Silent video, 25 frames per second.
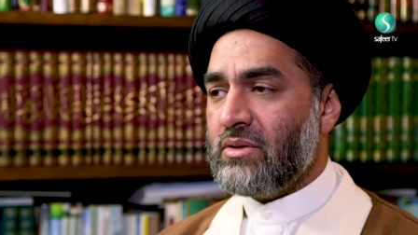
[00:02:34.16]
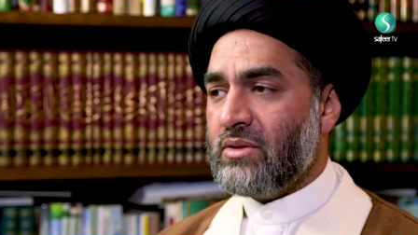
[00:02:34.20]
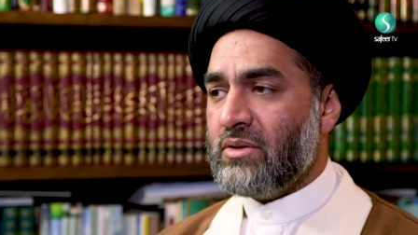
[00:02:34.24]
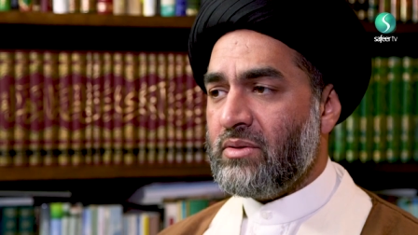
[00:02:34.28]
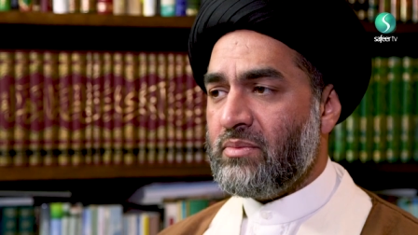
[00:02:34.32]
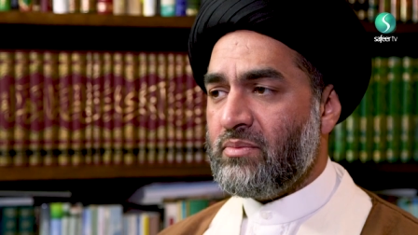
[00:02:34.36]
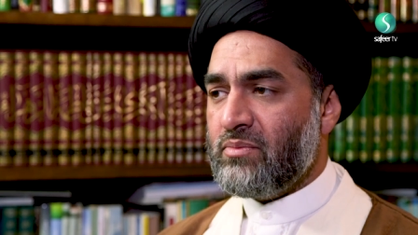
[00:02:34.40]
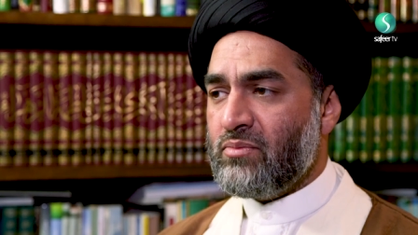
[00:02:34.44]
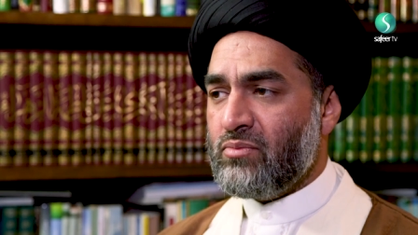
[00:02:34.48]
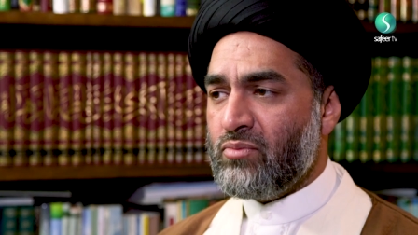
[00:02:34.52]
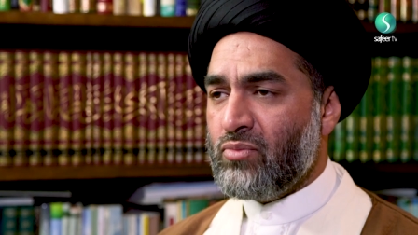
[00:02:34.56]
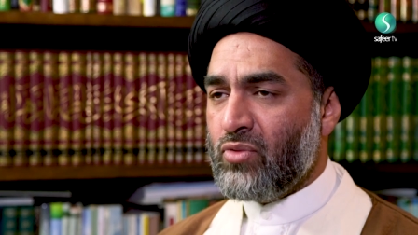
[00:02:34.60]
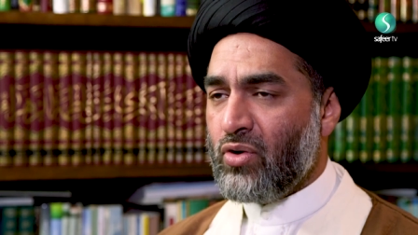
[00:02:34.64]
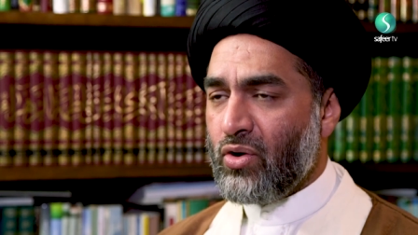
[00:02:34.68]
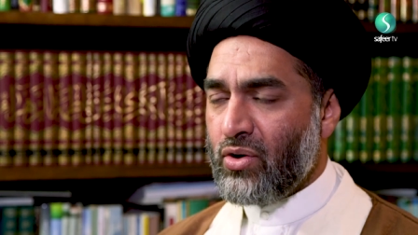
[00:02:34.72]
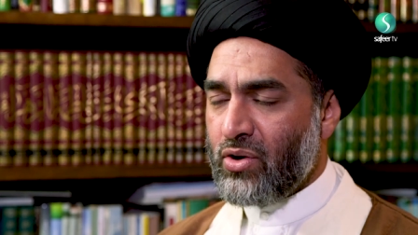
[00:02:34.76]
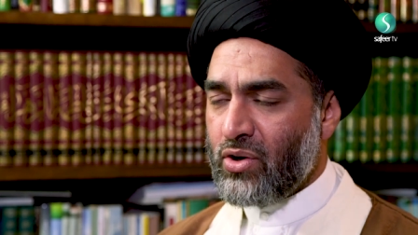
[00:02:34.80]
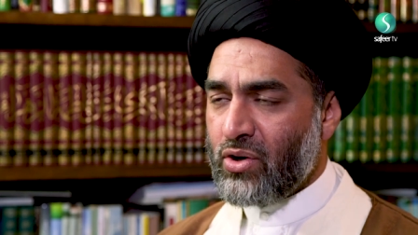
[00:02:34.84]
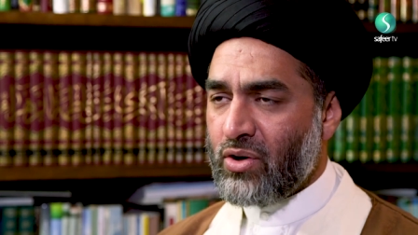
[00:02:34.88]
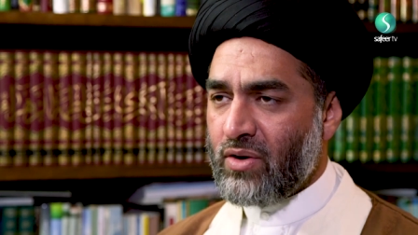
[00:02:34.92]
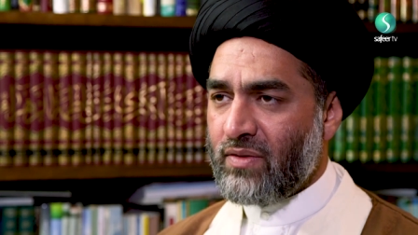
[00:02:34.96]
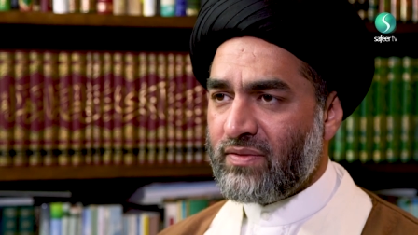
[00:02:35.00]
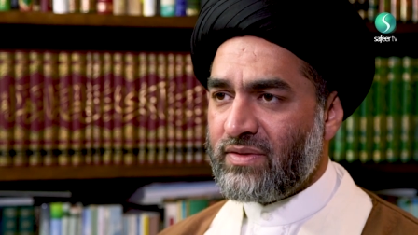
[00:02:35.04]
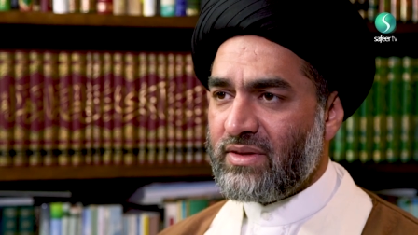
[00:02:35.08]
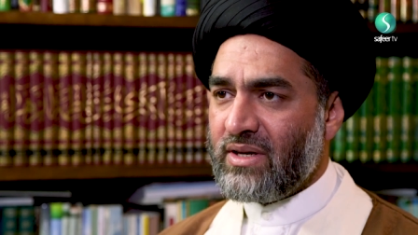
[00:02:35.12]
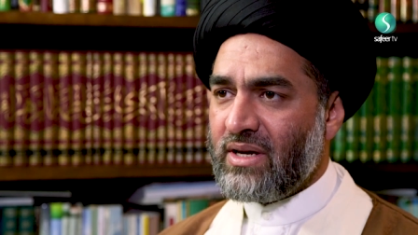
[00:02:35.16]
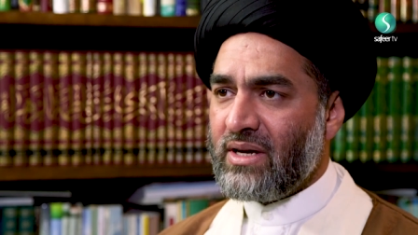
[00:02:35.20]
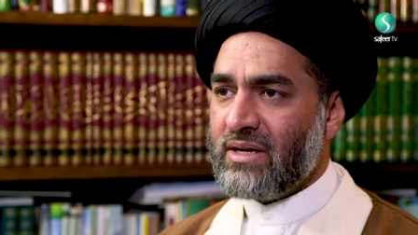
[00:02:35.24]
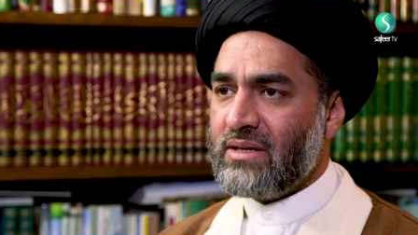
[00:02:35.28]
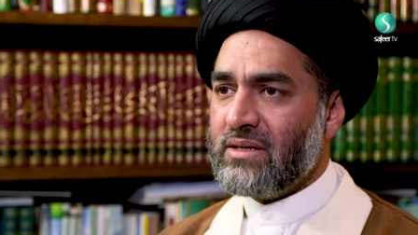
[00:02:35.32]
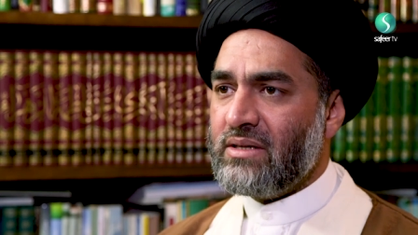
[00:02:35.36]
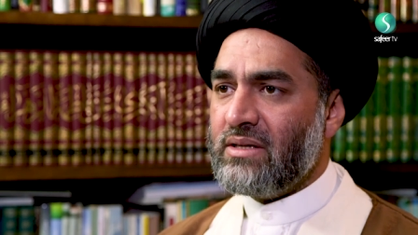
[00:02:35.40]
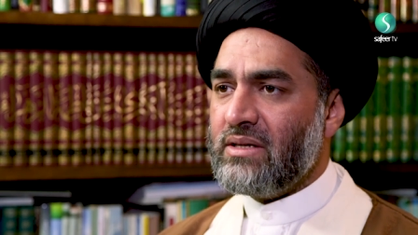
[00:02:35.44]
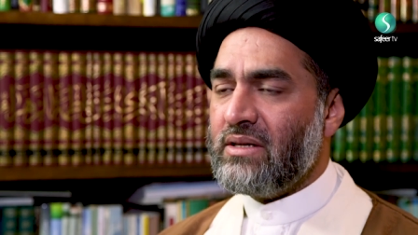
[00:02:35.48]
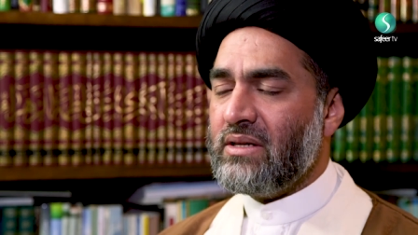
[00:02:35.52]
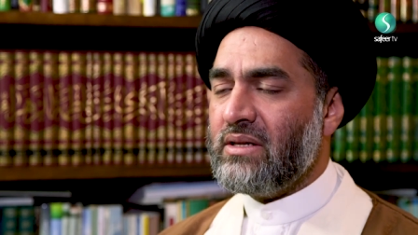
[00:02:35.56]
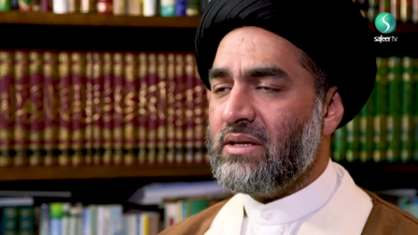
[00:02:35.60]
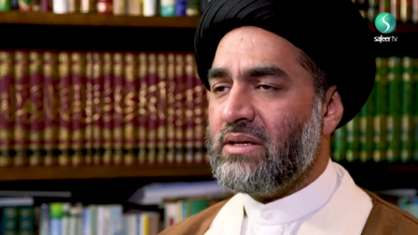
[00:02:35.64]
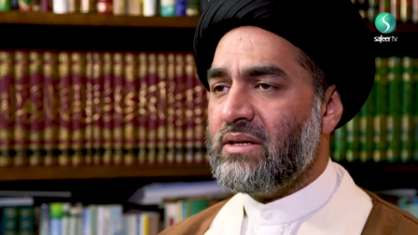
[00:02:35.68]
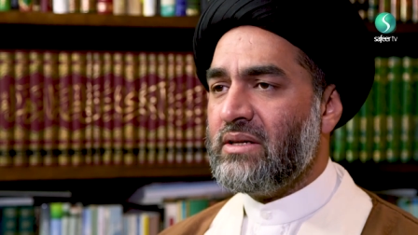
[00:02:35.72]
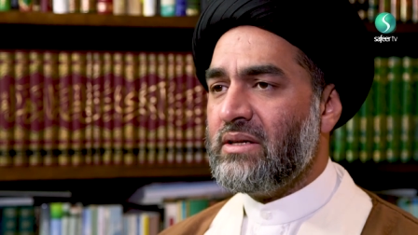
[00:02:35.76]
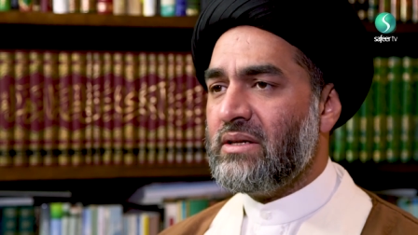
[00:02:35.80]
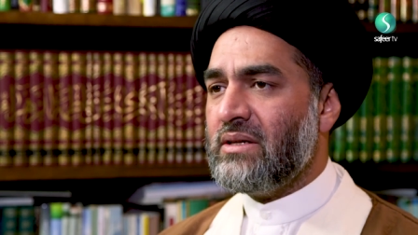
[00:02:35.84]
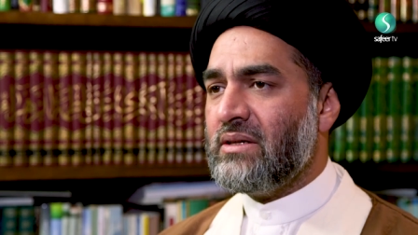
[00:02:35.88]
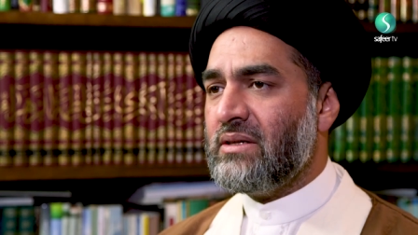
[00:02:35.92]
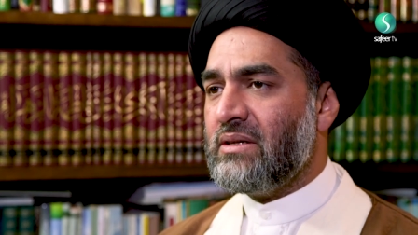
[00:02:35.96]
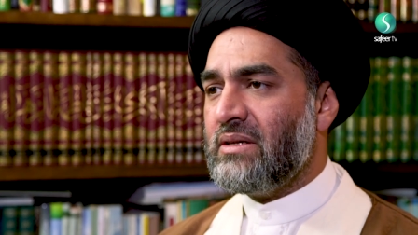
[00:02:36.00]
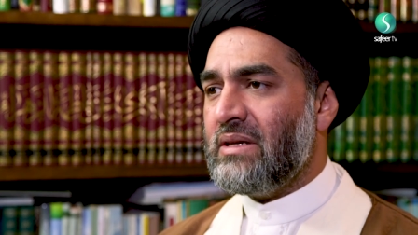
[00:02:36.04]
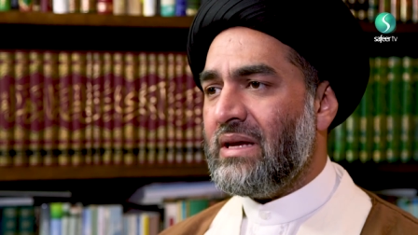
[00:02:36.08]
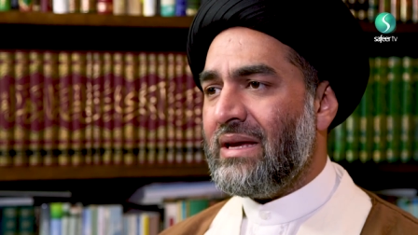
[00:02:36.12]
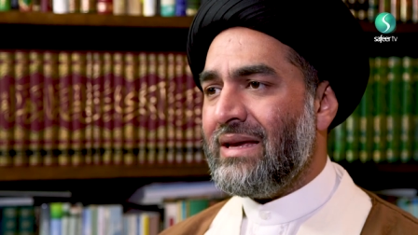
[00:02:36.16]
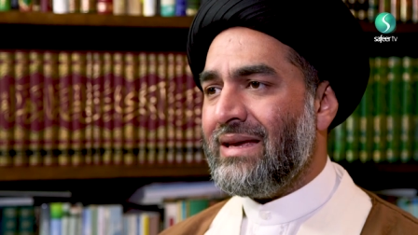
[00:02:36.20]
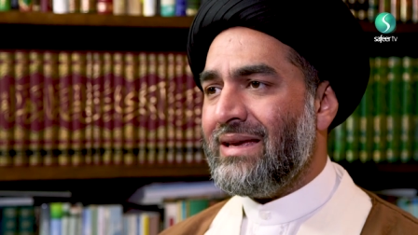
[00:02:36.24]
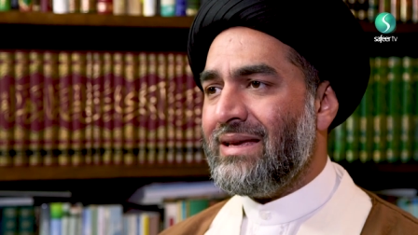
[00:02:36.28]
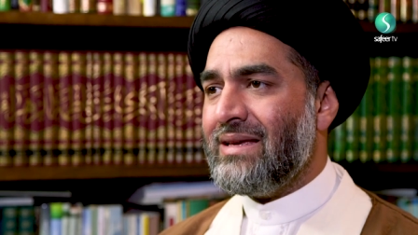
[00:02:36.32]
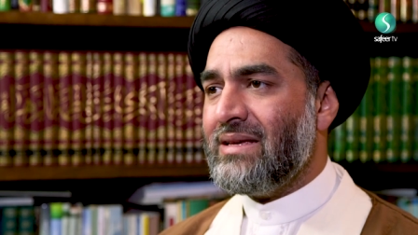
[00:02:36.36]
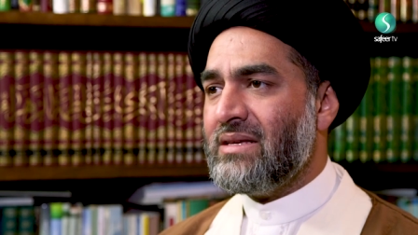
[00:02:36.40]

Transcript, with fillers: the morning of that uh, day